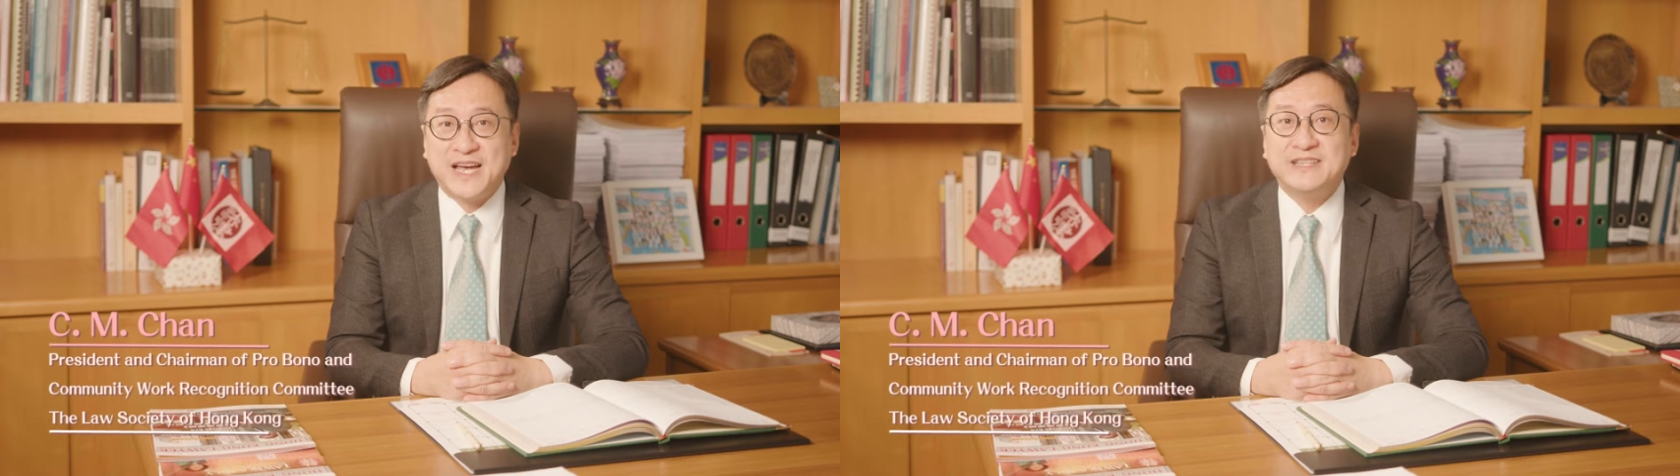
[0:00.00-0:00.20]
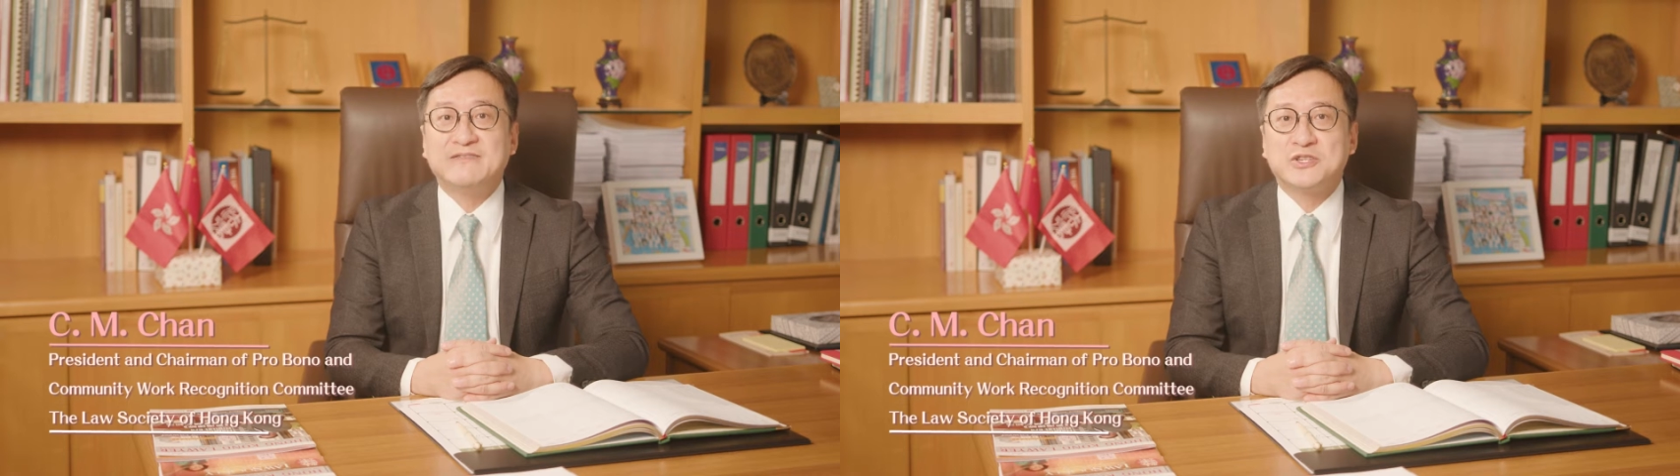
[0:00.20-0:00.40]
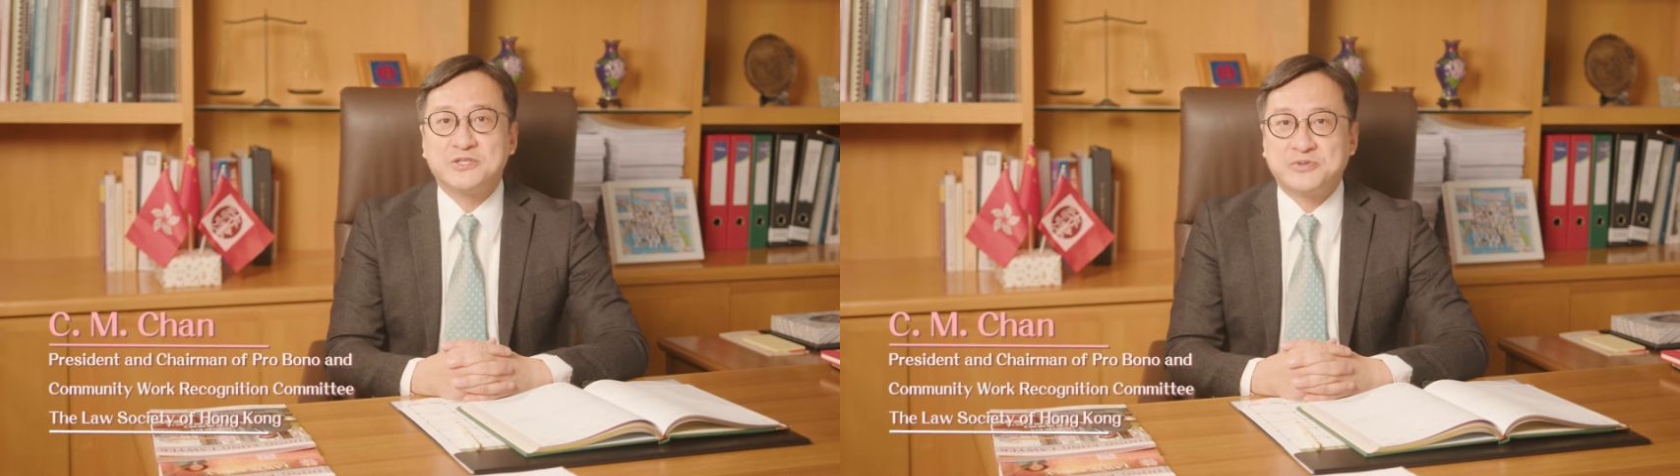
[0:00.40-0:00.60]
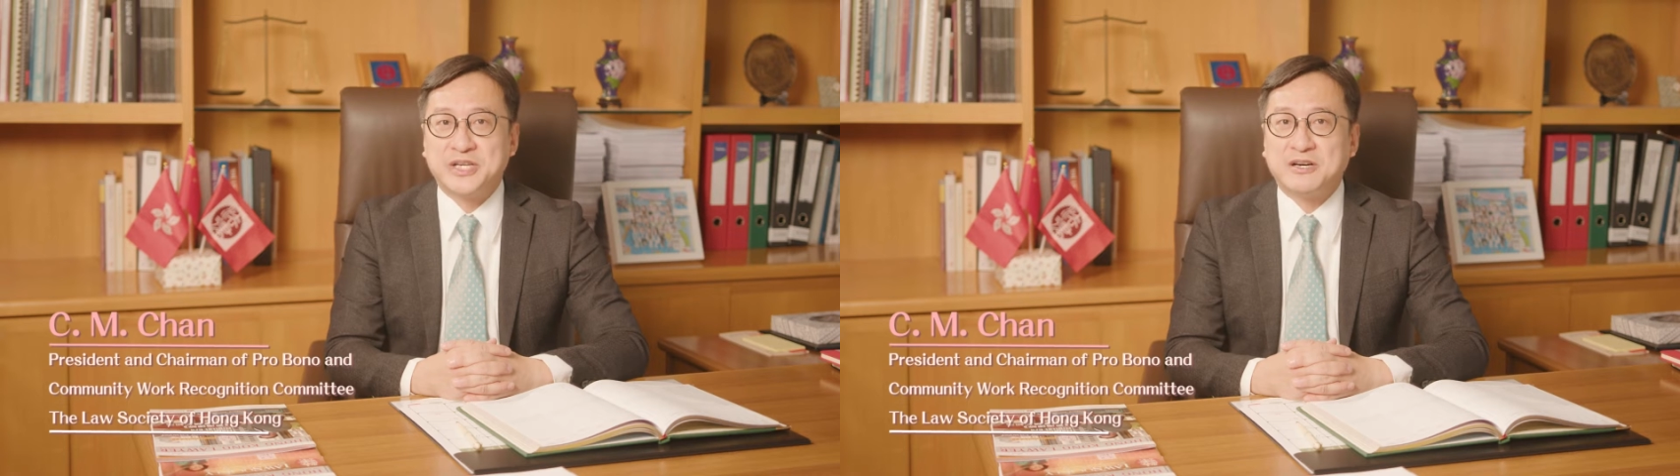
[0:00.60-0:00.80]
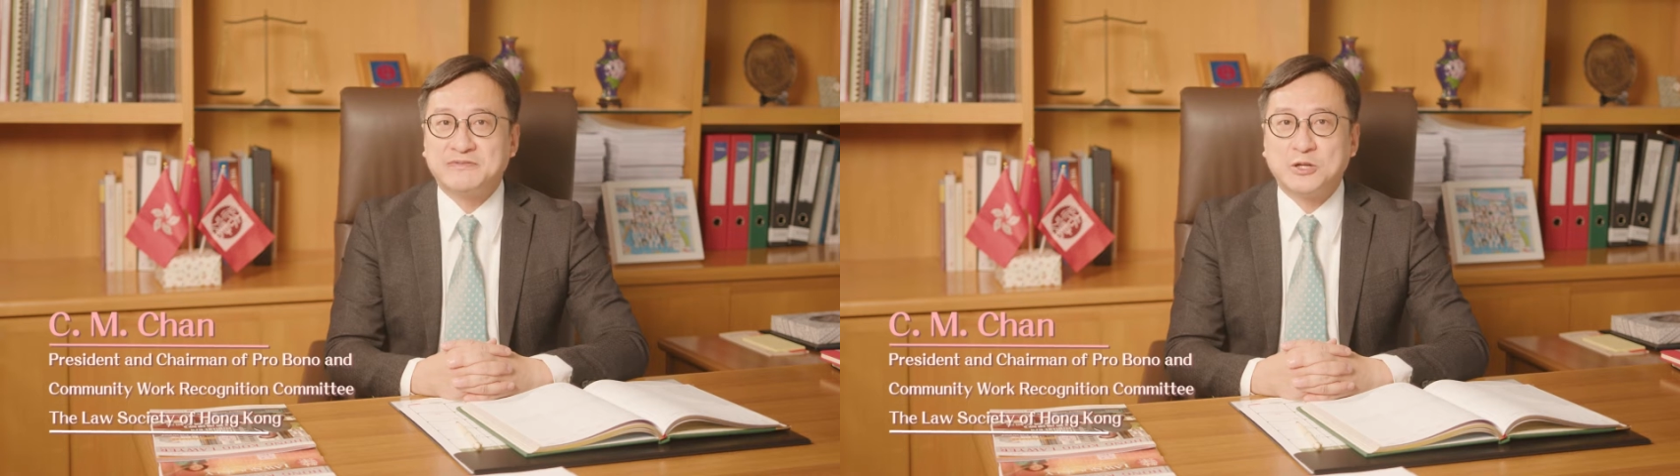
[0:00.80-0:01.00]

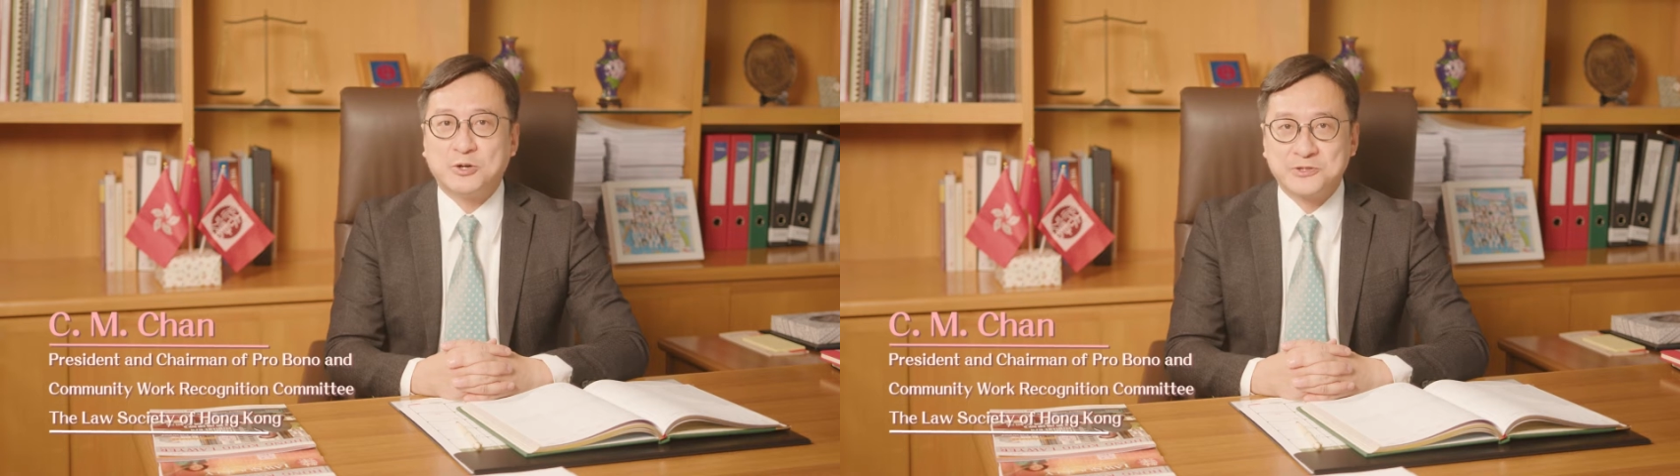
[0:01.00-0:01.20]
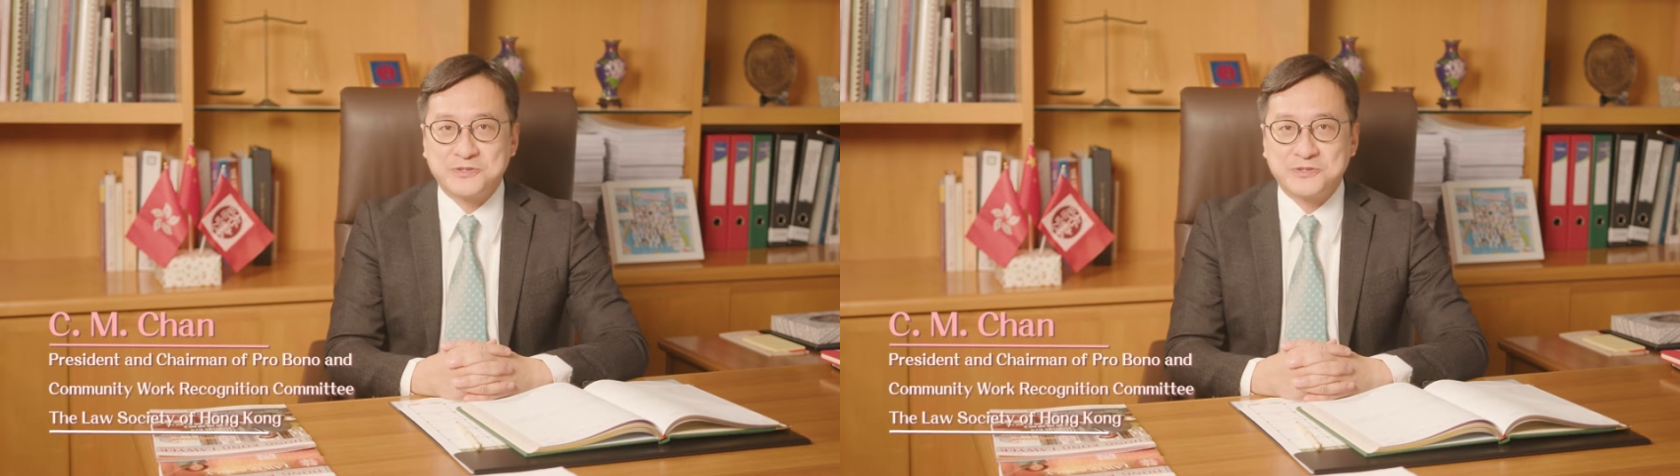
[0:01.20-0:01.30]
anniversary of the Law